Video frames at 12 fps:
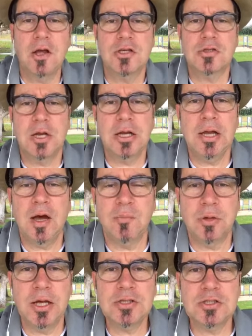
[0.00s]
So anyhow,
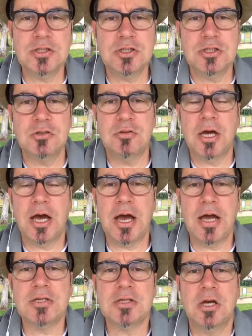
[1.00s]
blessings to you
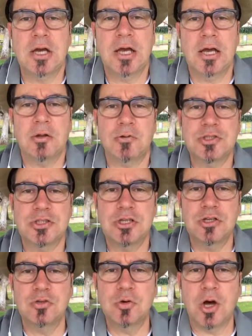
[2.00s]
guys, and I'll see
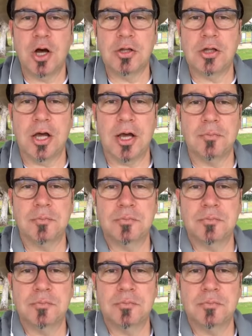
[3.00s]
you online.